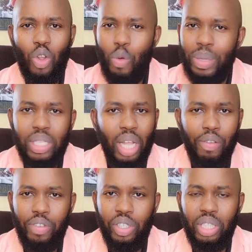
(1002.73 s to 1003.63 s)
Don't be
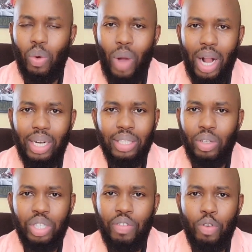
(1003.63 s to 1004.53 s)
selfish. The world does
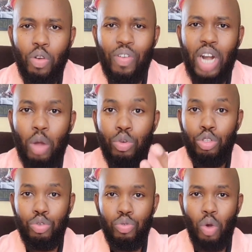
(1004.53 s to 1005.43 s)
not revolve around
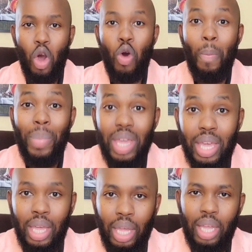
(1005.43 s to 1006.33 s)
you or
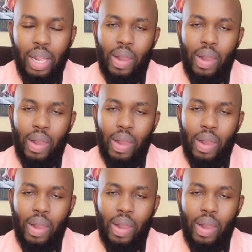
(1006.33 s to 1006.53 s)
me.